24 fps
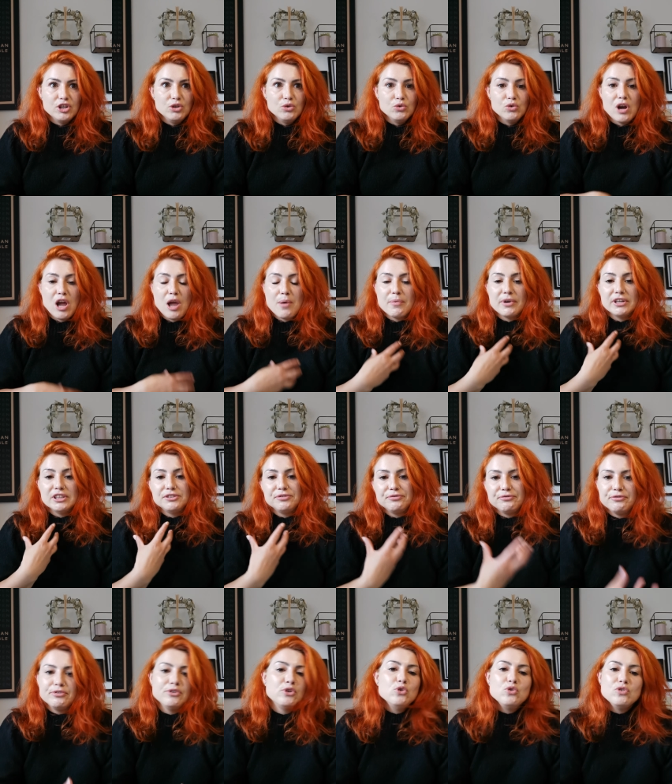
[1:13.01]
you know, how much
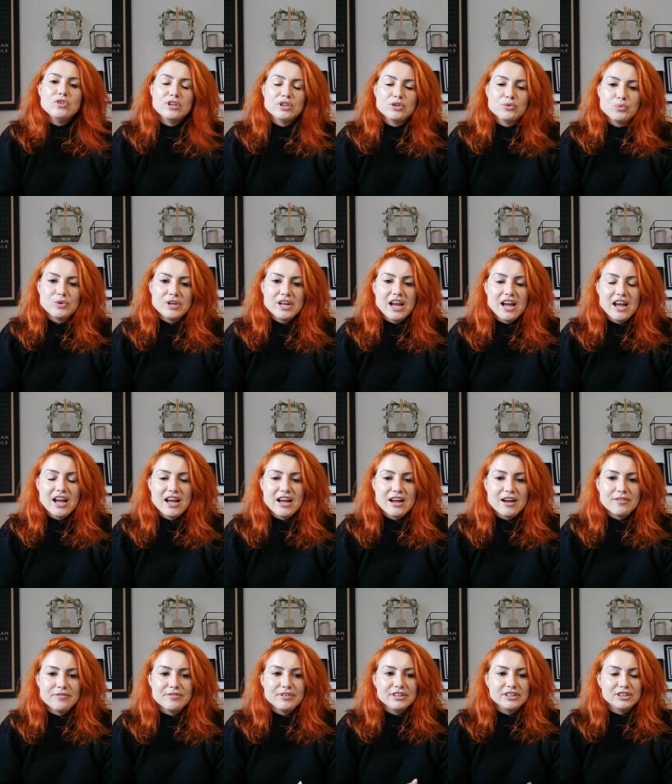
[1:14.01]
fluid we
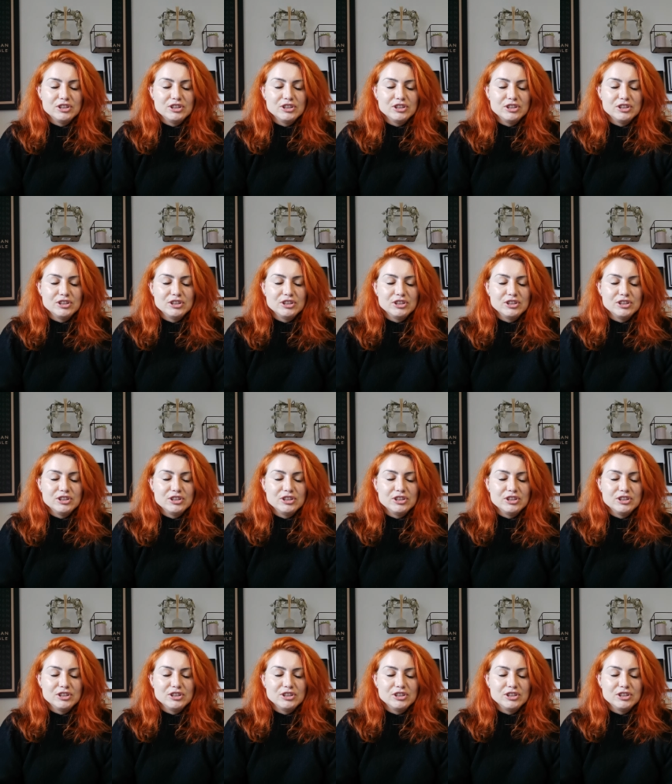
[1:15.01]
have.